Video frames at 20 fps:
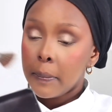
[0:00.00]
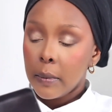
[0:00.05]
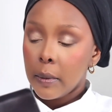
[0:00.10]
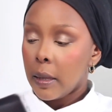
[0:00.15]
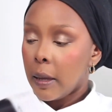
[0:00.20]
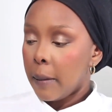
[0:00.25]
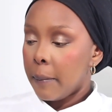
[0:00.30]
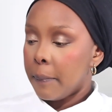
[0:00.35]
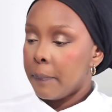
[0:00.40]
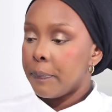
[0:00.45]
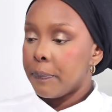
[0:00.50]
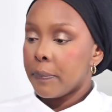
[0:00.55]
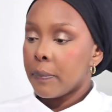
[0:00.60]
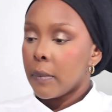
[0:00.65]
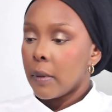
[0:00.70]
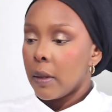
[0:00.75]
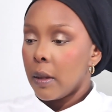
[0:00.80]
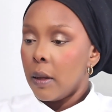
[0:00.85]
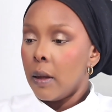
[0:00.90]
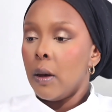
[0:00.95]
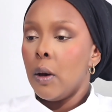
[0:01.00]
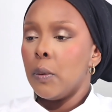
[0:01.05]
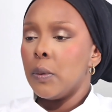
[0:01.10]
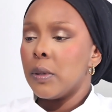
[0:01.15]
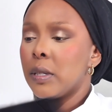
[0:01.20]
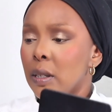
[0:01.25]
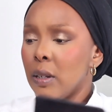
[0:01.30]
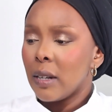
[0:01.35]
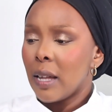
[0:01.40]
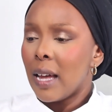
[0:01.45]
Okay. Oh, we're
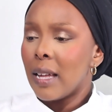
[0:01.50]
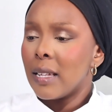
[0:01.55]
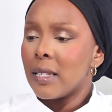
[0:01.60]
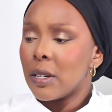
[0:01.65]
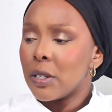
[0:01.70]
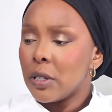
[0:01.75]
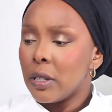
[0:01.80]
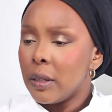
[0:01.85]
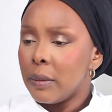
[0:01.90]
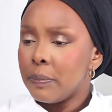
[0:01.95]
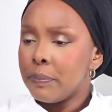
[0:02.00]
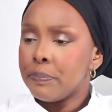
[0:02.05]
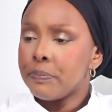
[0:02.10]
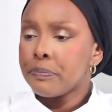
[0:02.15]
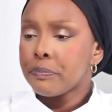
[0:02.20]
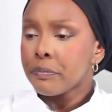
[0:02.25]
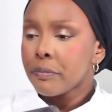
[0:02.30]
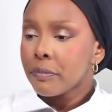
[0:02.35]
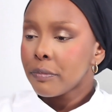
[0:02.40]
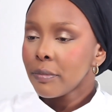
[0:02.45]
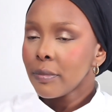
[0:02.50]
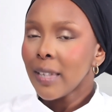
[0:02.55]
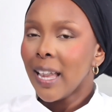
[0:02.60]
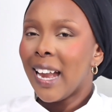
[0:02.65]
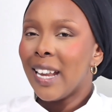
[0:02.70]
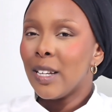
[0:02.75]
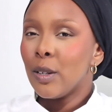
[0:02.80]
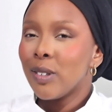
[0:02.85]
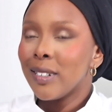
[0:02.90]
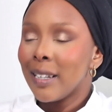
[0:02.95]
still on eyes actually.
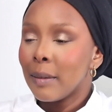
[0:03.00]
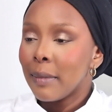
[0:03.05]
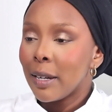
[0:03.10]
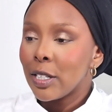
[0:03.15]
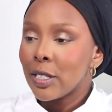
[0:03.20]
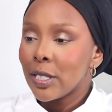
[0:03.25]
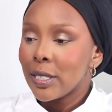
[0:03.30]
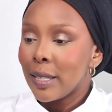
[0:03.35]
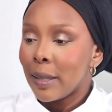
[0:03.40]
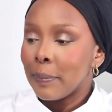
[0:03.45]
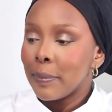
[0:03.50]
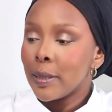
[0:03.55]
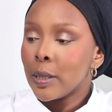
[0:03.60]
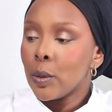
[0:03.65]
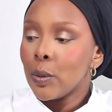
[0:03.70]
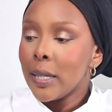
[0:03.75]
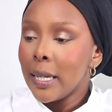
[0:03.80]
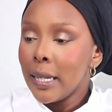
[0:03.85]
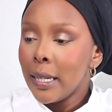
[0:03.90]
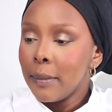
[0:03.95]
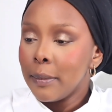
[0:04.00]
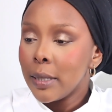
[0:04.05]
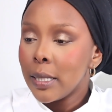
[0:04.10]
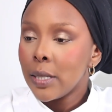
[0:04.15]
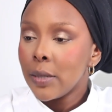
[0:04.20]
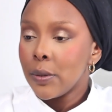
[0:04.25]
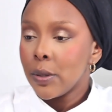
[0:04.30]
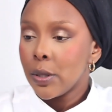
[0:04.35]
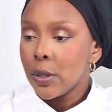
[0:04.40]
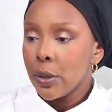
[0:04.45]
I noted down my steps. Okay, I'm a
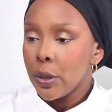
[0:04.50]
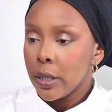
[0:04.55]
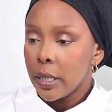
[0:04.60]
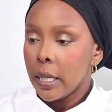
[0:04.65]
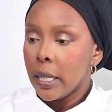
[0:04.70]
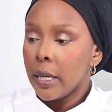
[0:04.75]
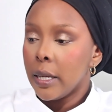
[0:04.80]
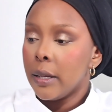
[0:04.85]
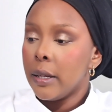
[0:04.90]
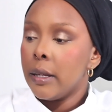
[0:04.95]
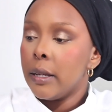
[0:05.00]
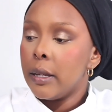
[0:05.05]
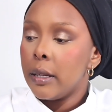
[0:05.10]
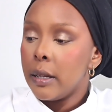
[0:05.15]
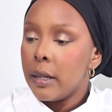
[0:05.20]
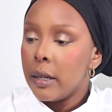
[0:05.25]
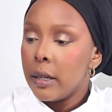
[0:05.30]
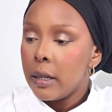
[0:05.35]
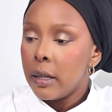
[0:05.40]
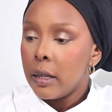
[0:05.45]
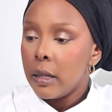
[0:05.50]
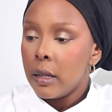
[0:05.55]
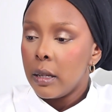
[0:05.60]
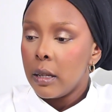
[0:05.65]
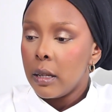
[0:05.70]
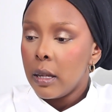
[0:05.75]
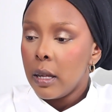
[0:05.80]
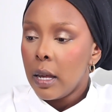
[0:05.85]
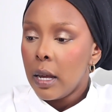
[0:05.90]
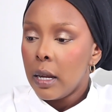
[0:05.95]
serious girl here.
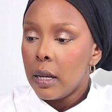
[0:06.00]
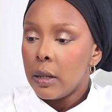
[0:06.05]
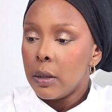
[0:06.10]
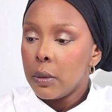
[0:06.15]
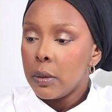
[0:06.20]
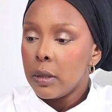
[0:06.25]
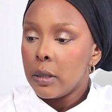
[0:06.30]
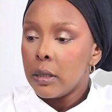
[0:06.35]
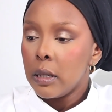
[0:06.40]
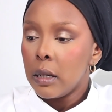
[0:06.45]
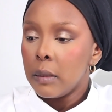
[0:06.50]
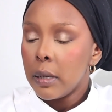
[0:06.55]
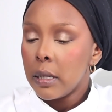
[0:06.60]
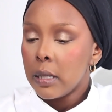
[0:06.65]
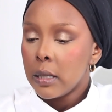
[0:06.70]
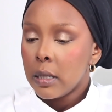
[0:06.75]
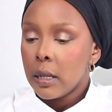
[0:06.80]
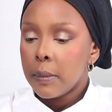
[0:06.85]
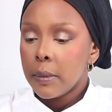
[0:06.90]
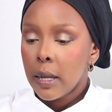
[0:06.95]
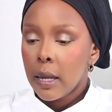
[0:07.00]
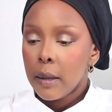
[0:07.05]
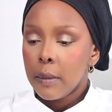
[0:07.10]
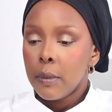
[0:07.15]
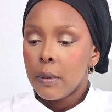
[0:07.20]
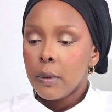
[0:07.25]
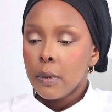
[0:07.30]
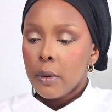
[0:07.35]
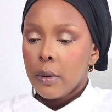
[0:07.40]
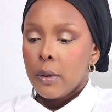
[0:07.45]
I noted down my steps. Hi,
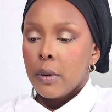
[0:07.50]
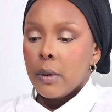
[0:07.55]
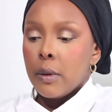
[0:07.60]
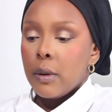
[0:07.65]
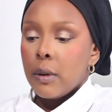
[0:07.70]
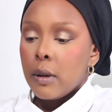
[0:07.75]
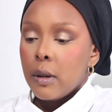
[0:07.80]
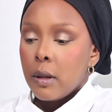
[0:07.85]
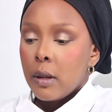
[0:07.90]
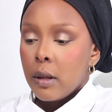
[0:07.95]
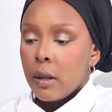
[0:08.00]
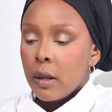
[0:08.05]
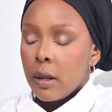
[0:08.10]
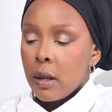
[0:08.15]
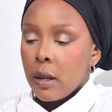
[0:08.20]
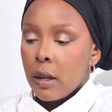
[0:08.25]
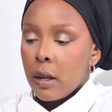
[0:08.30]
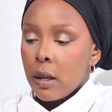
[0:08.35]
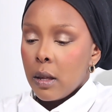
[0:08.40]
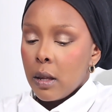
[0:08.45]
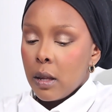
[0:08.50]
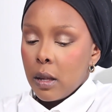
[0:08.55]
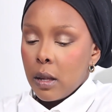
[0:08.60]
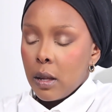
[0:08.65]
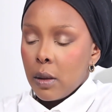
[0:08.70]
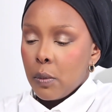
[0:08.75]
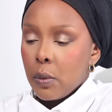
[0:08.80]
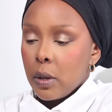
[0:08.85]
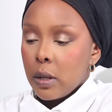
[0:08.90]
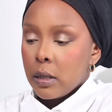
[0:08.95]
Bo.
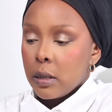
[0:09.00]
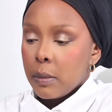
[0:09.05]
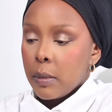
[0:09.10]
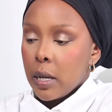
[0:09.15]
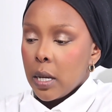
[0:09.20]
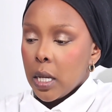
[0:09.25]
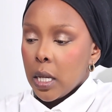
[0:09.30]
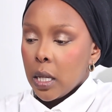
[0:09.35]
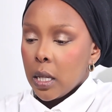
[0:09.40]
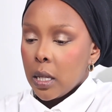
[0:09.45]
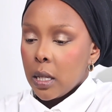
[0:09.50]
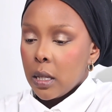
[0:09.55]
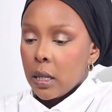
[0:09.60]
What's my...